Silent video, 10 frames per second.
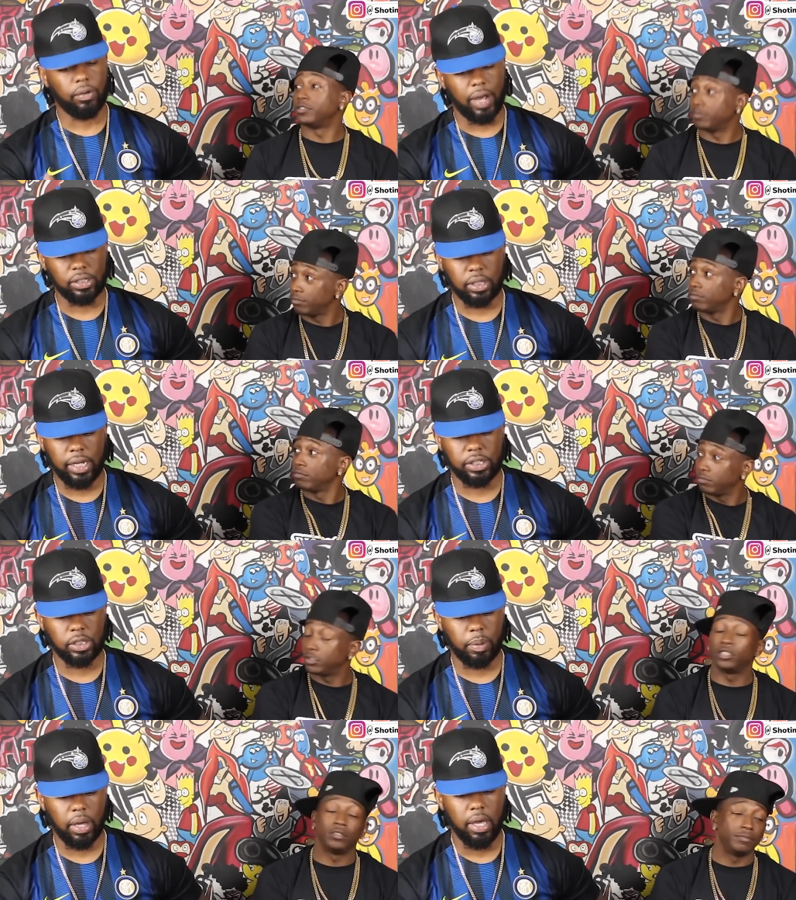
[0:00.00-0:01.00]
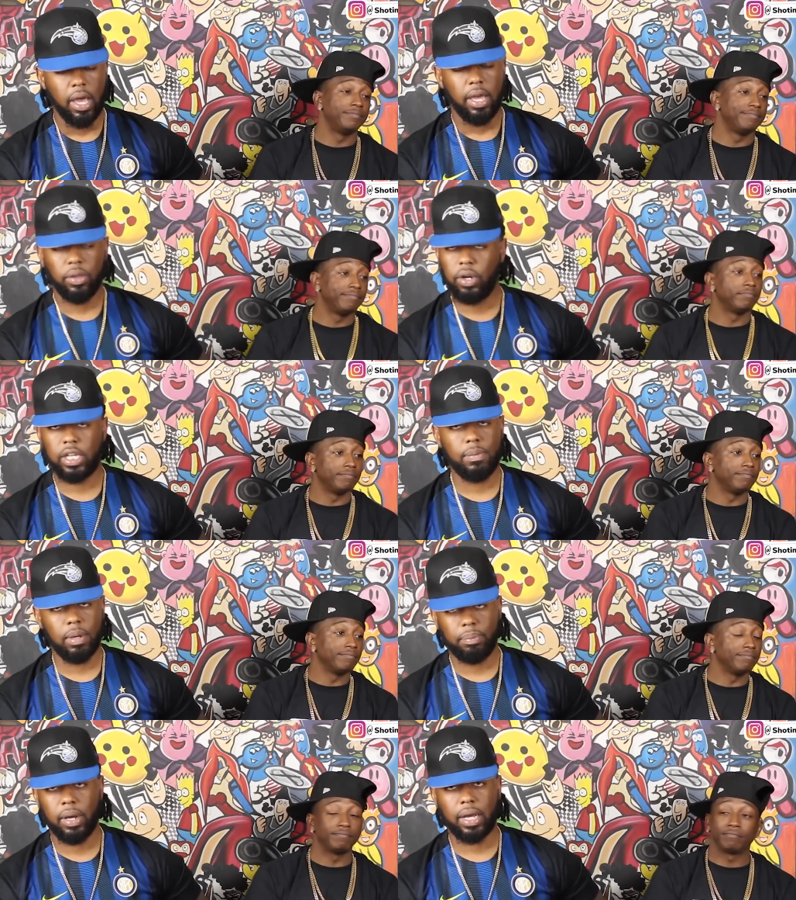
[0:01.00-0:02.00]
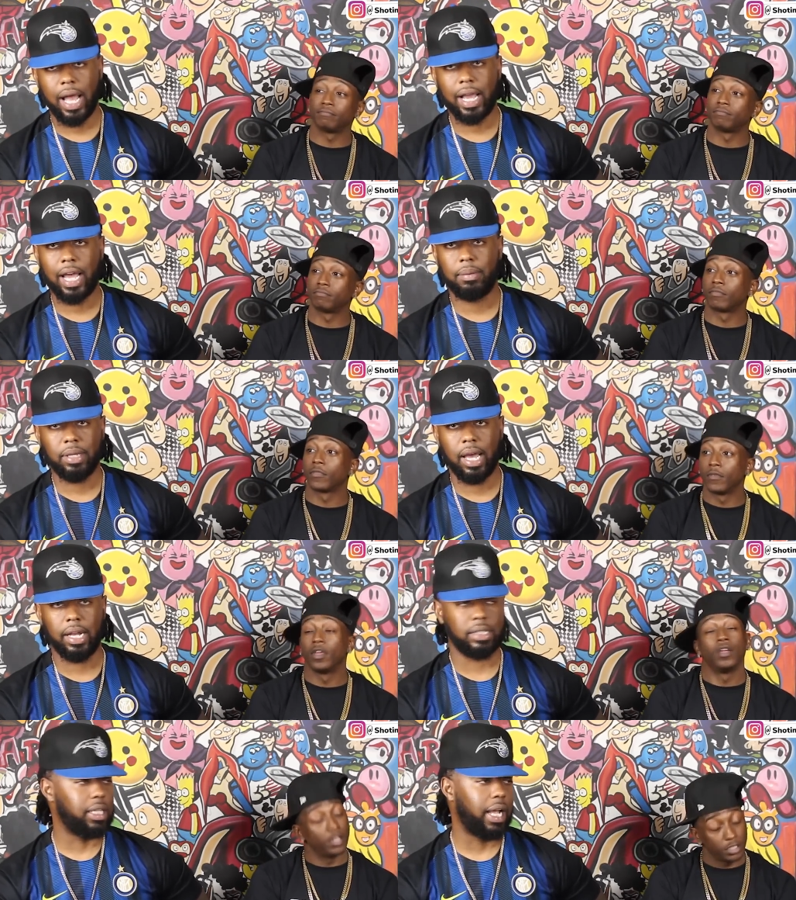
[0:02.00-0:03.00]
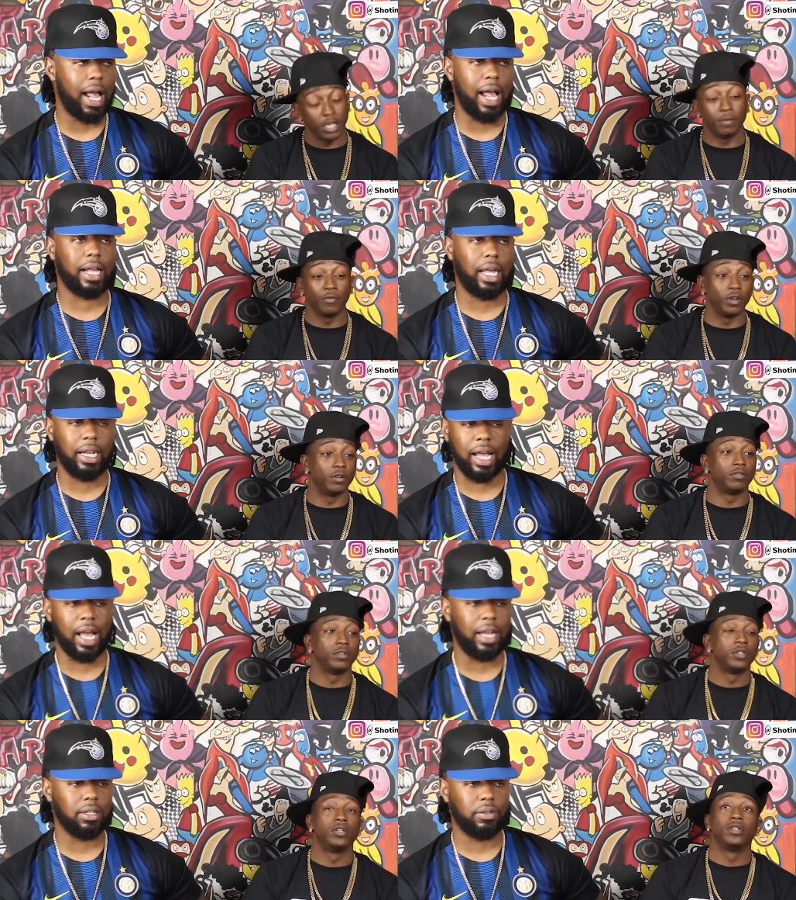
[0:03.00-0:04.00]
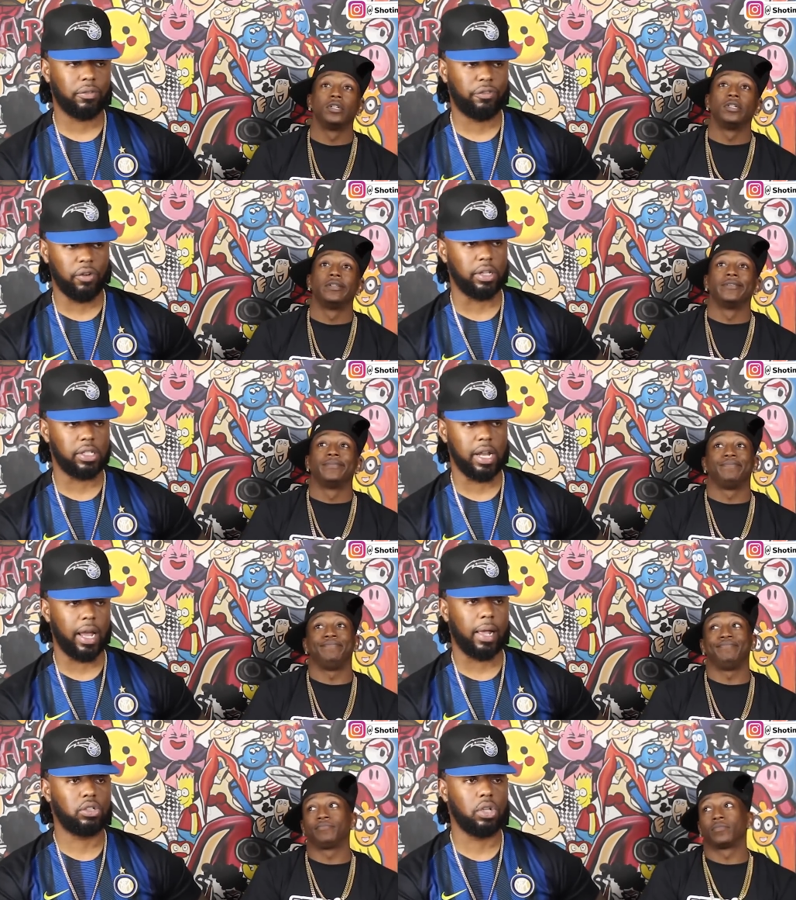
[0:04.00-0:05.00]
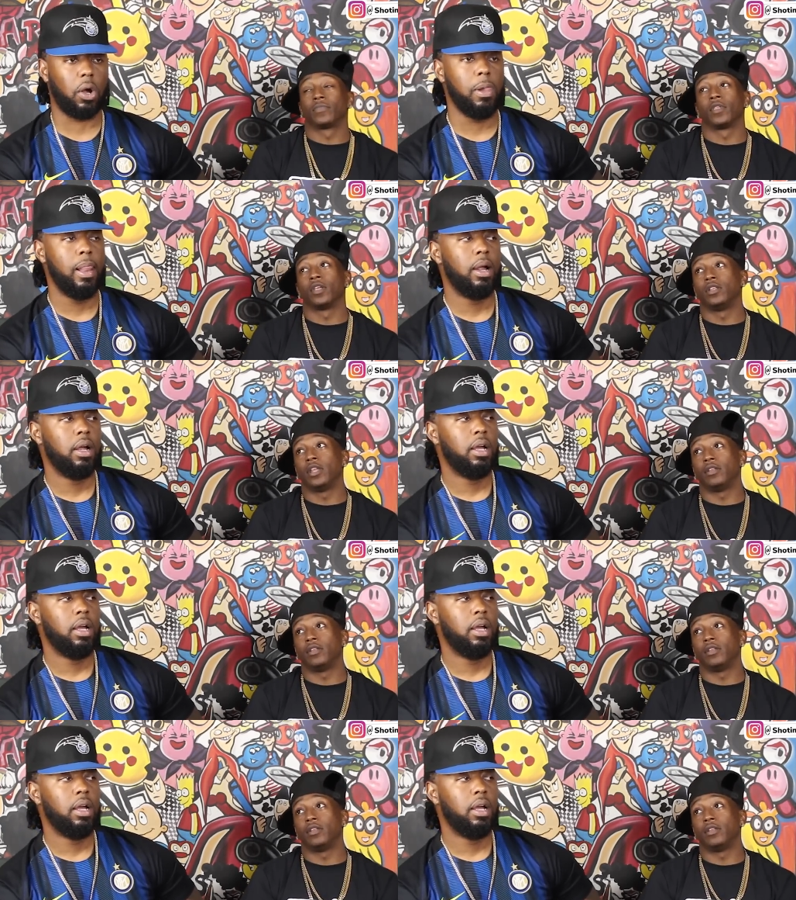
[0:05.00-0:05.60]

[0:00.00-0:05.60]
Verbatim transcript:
Speaker 1: Congratulations. Yeah. But in order to keep it a buck, I gotta be honest. Like I cannot front tonight. So